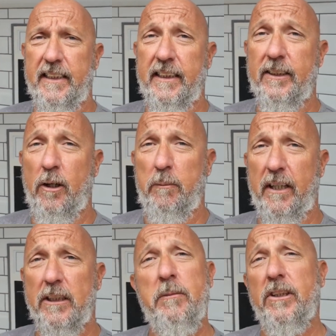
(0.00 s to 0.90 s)
And he's got
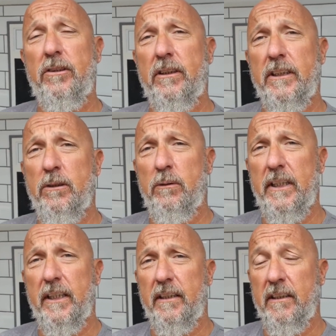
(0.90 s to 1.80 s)
back to me straight away.